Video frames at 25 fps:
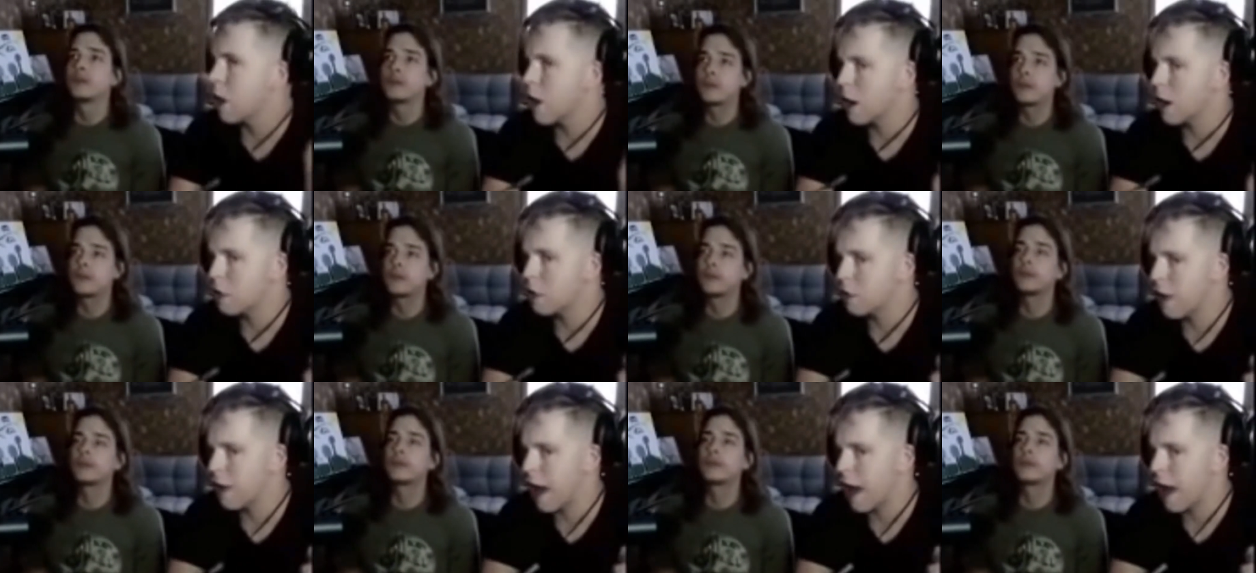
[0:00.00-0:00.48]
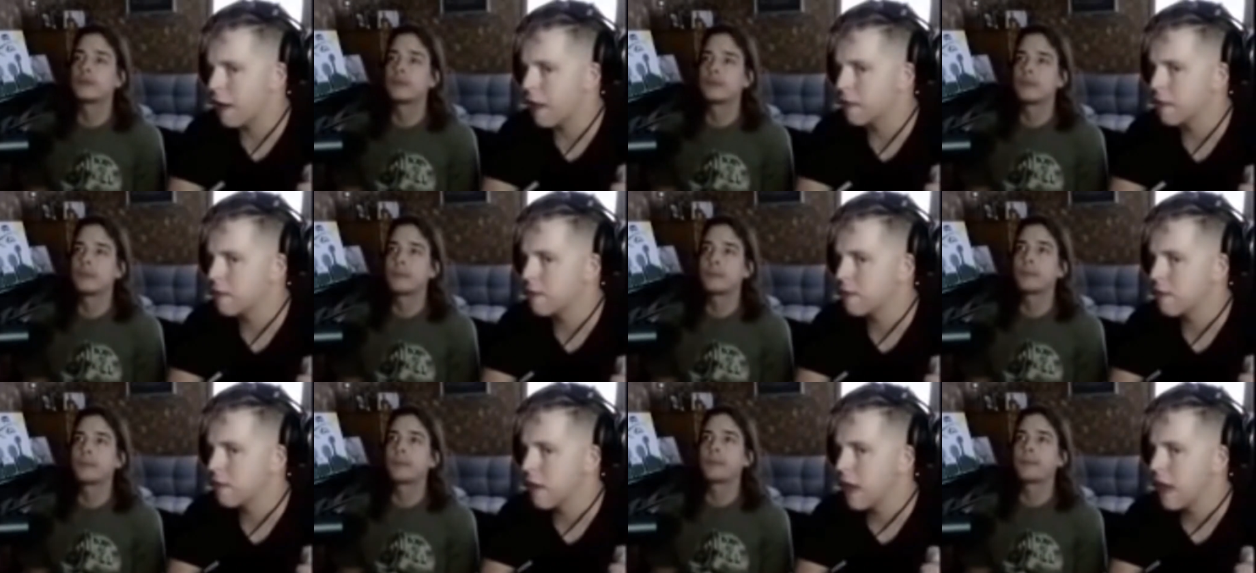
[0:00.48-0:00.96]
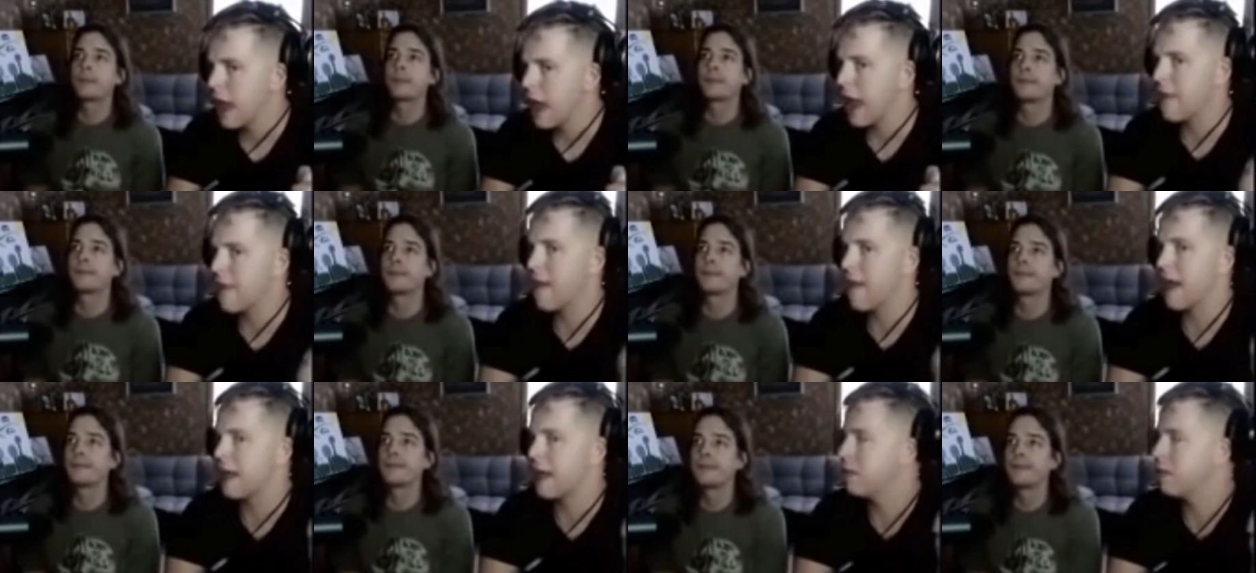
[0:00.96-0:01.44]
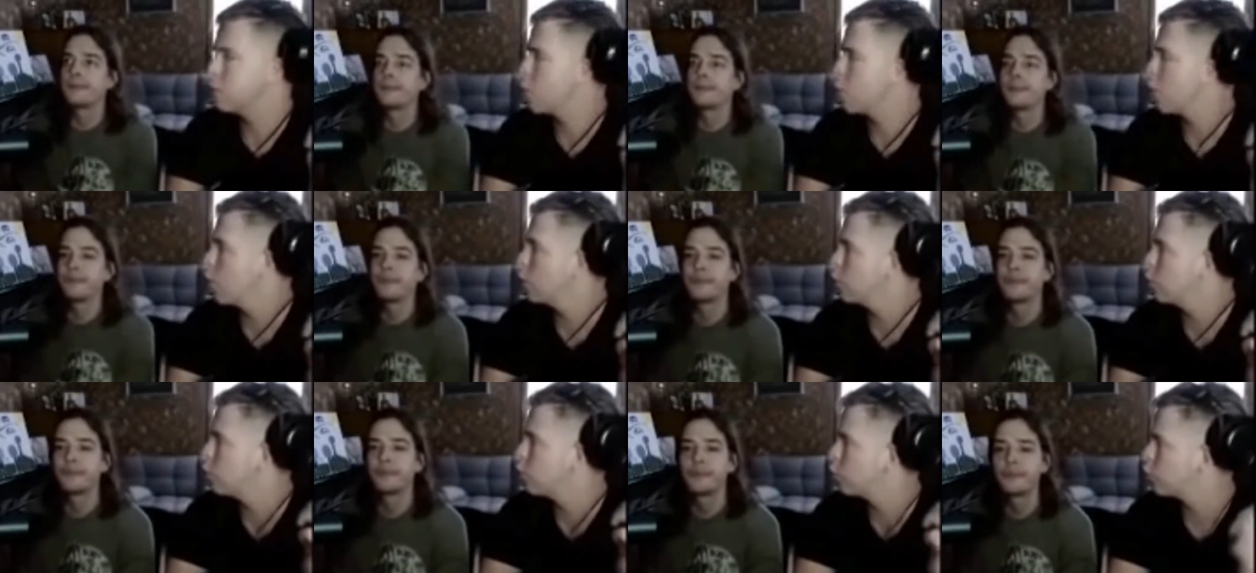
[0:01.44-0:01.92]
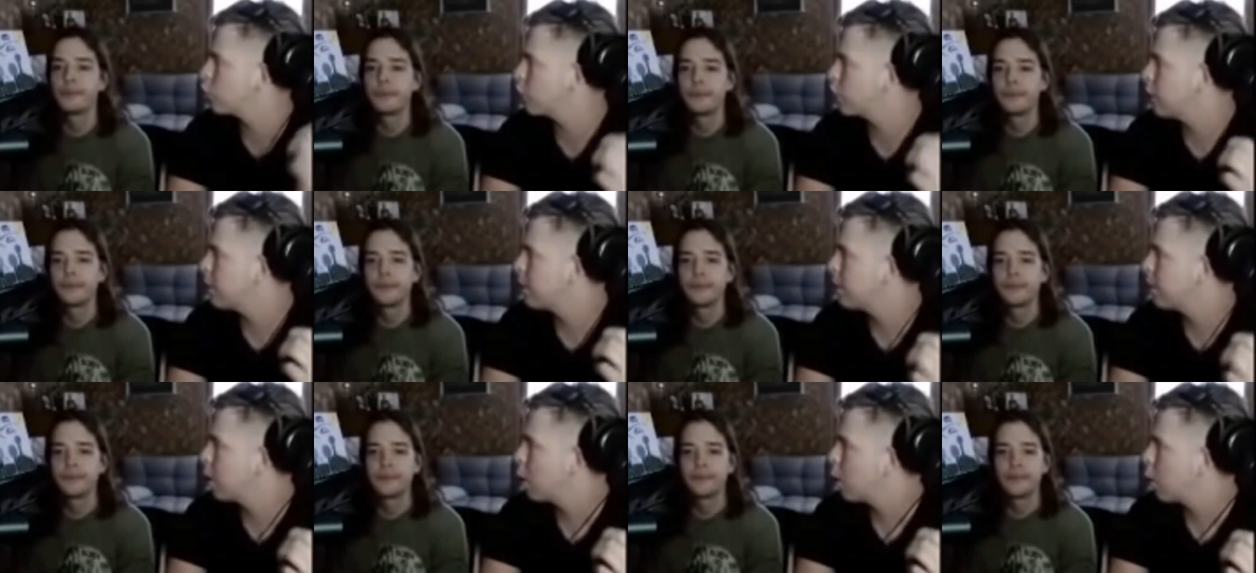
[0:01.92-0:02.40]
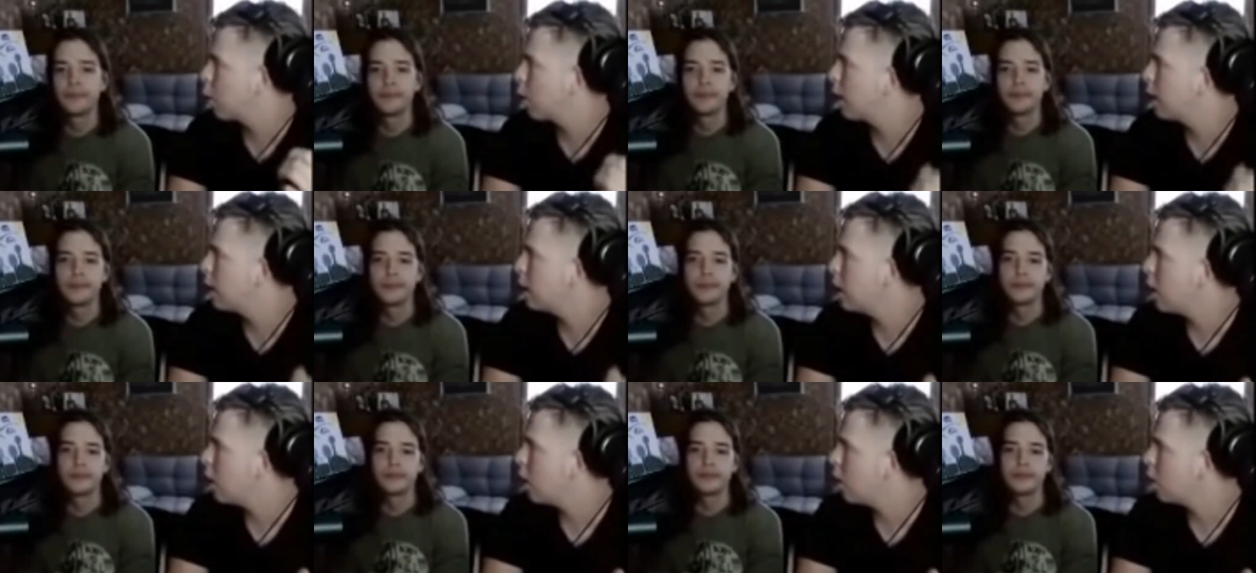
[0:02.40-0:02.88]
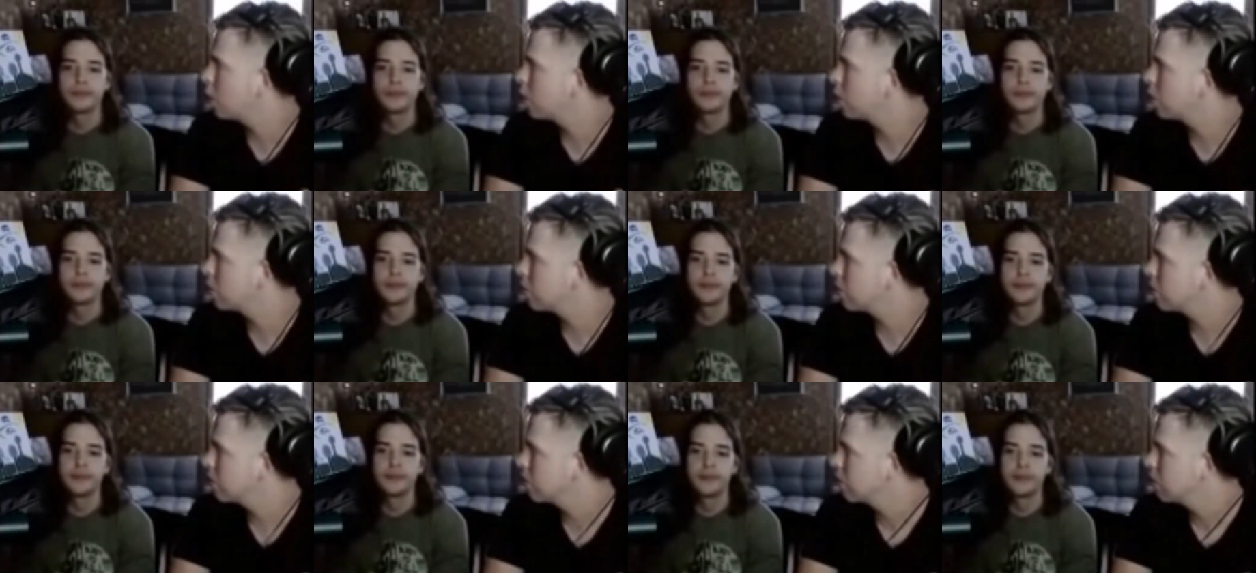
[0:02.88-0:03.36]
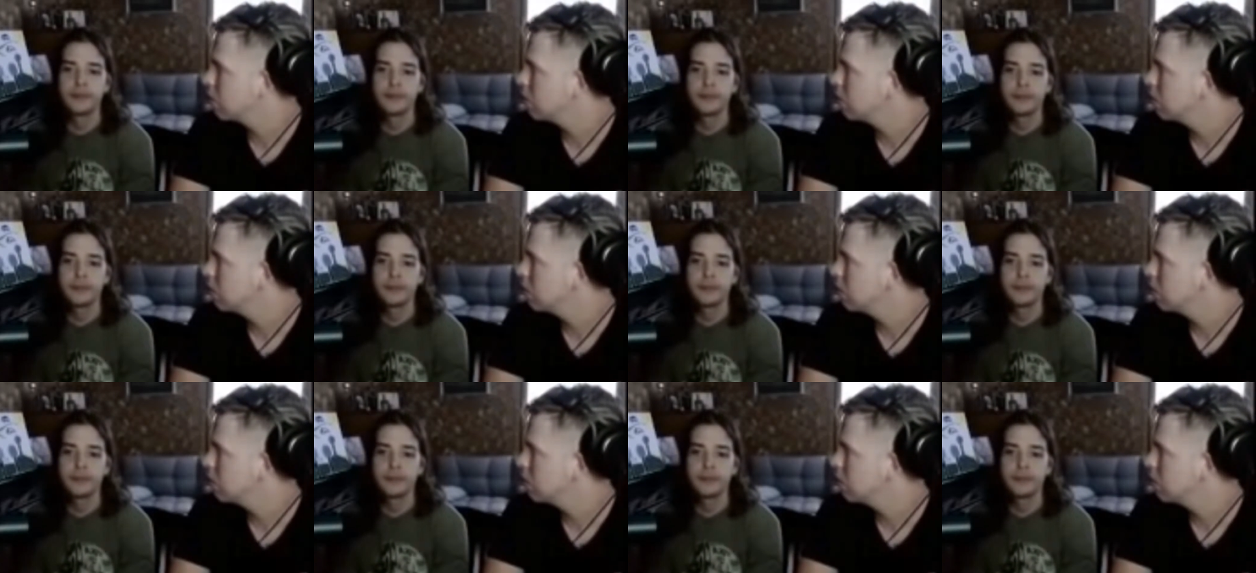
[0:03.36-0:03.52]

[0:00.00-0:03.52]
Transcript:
Speaker 1: our address, and that he's going to creep in our windows.